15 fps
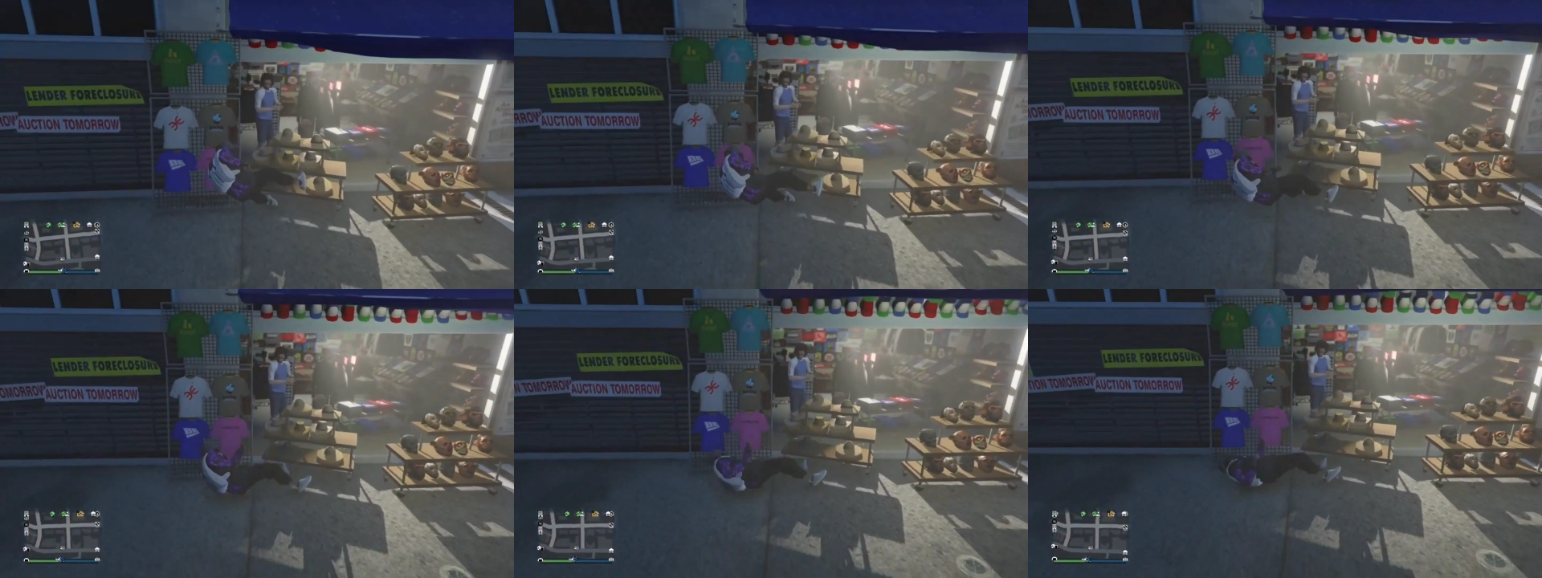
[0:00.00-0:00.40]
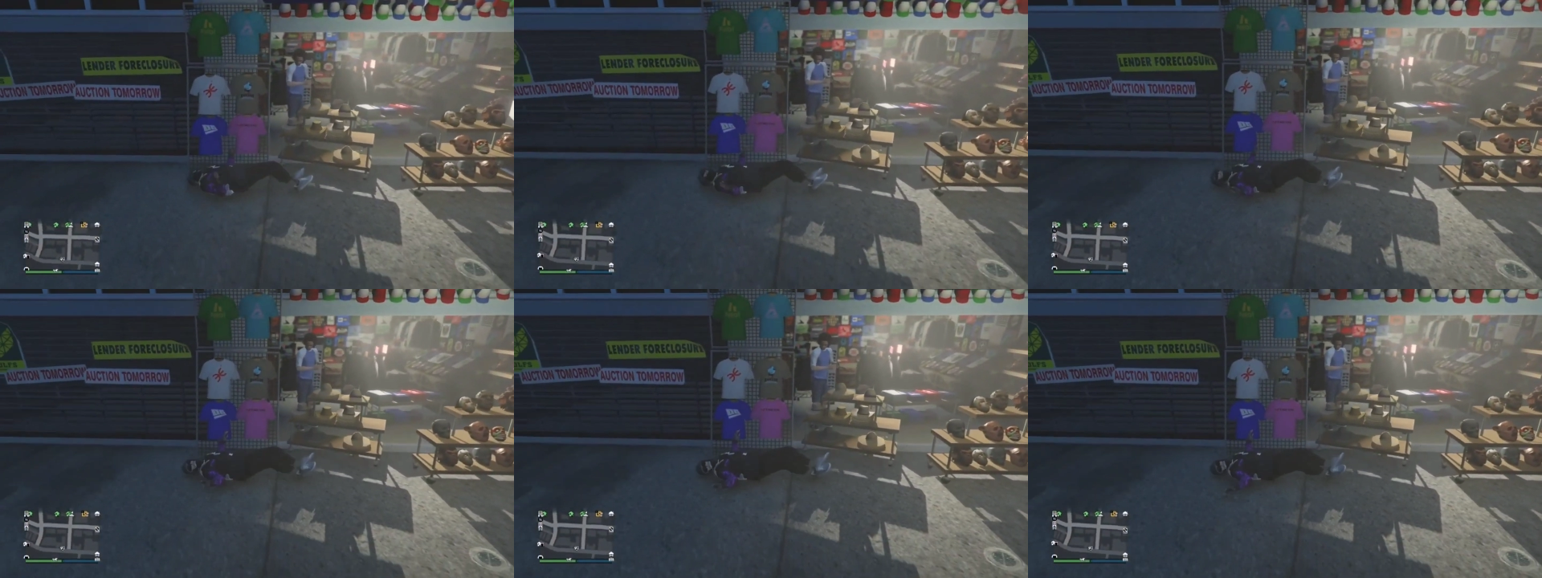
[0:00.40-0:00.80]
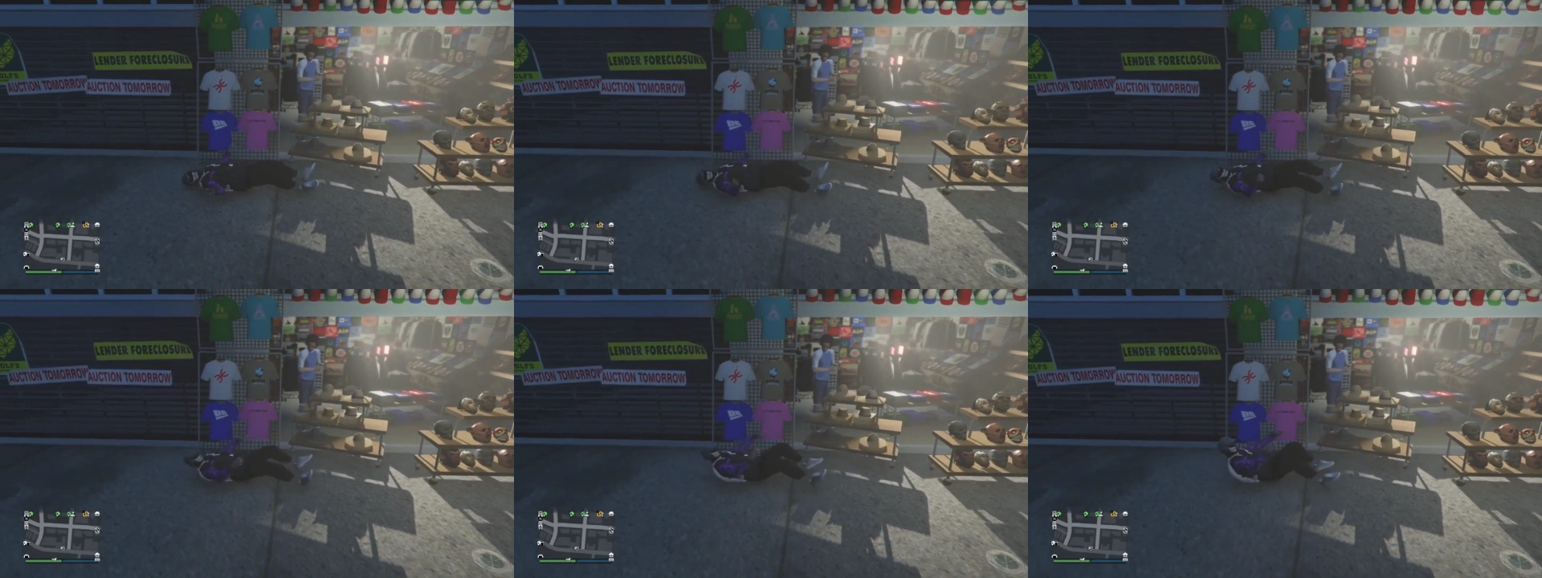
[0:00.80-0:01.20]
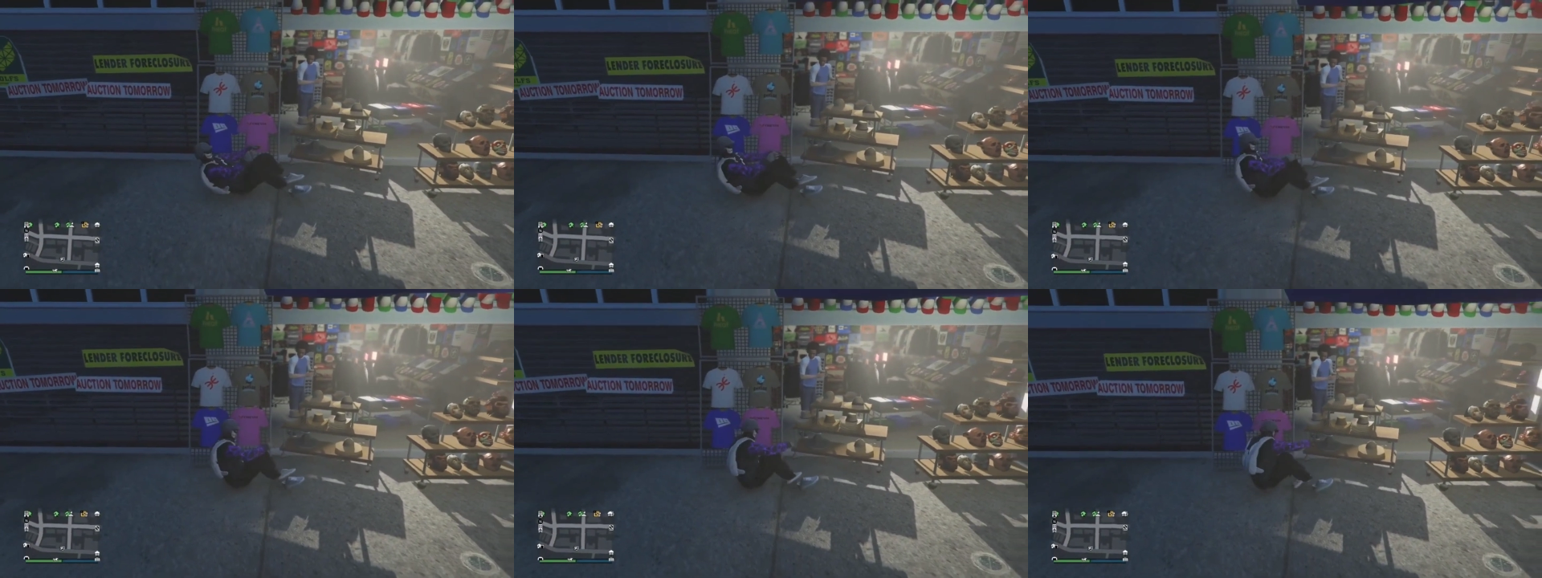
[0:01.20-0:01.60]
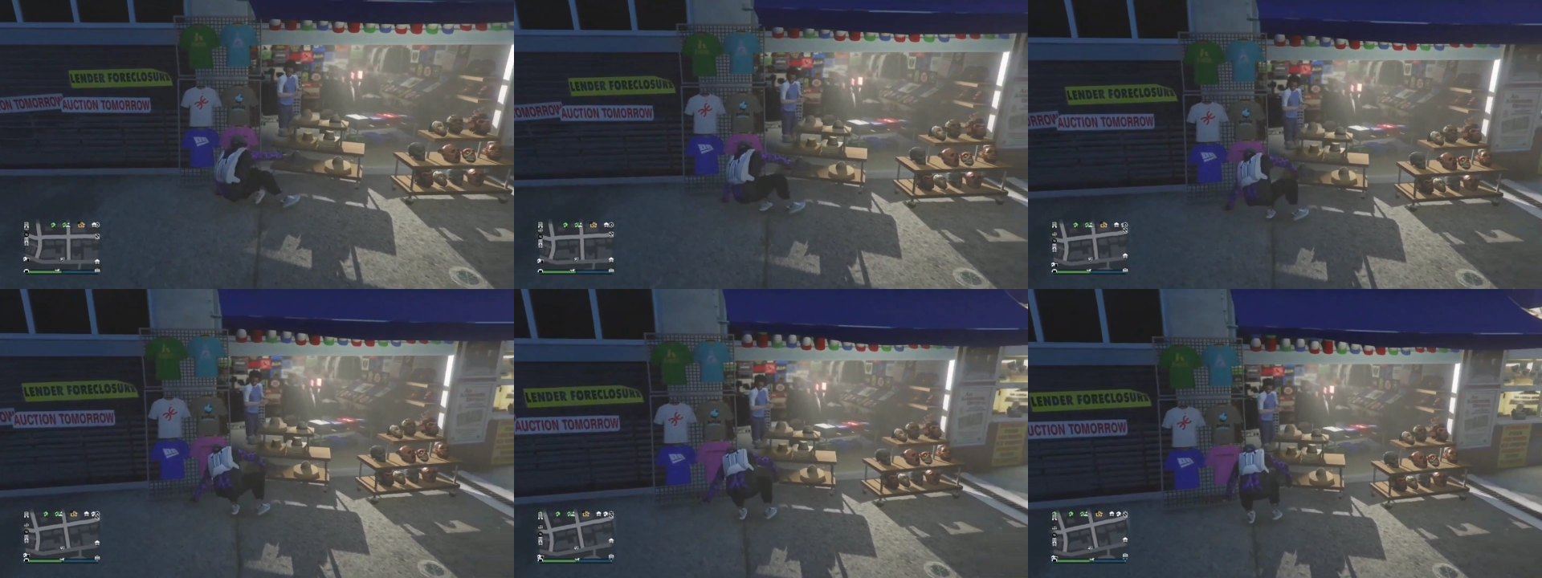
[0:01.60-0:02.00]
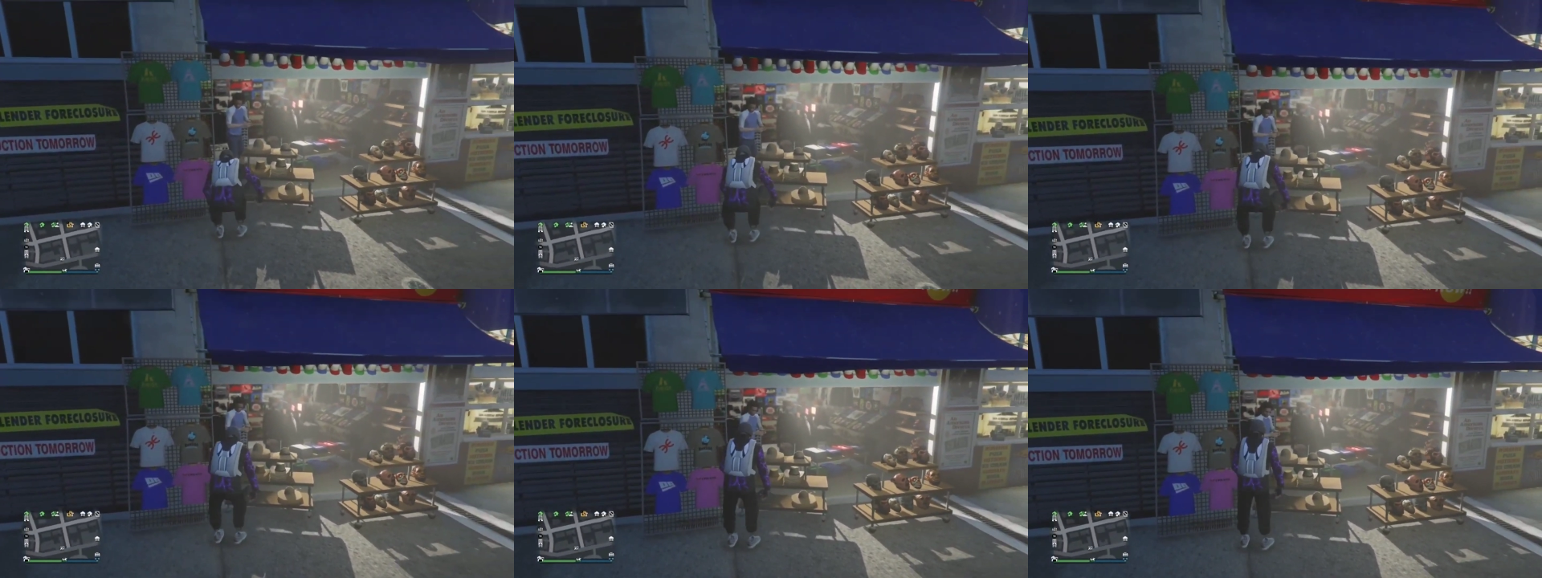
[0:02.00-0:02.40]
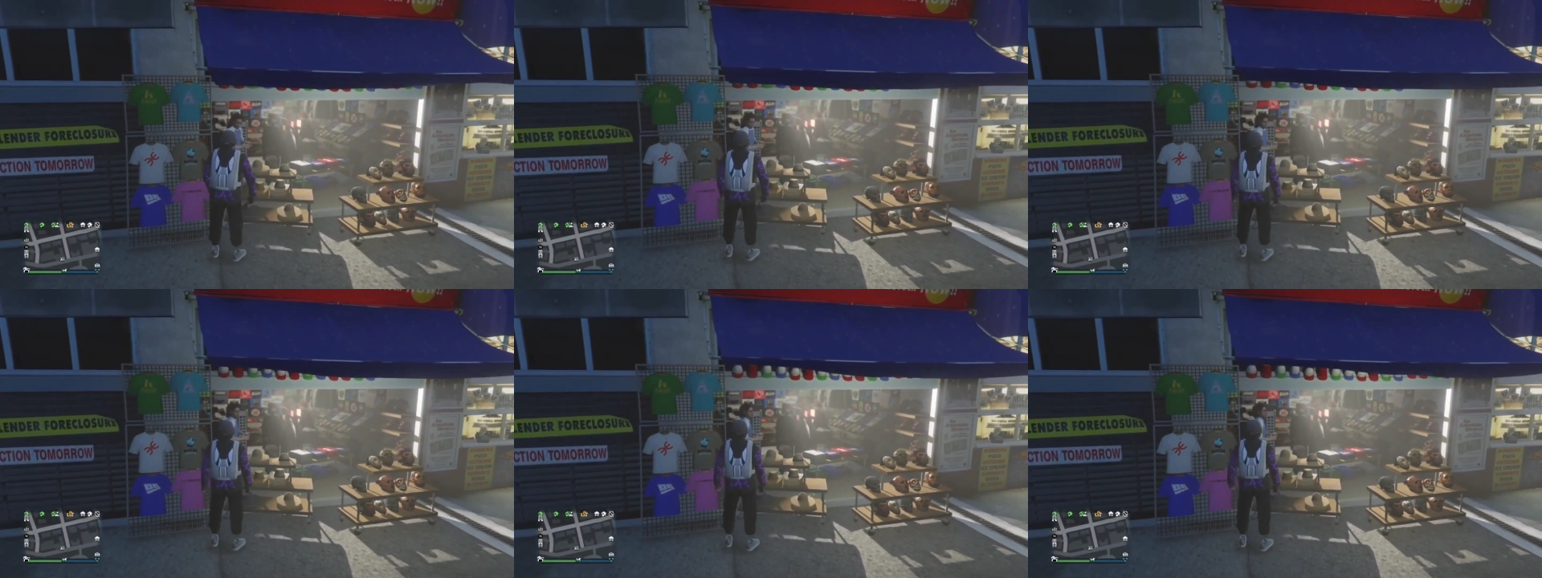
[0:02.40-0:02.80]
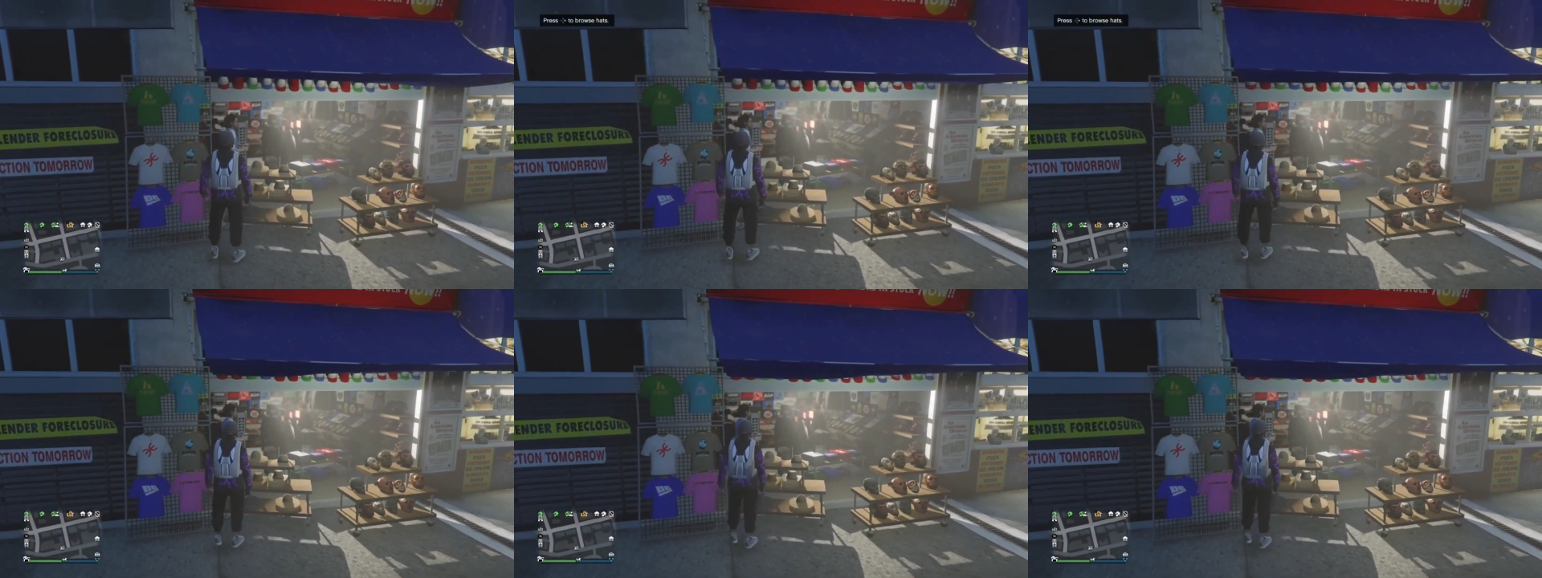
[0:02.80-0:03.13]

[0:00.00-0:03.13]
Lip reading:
No face is visible, so there are no lips to read.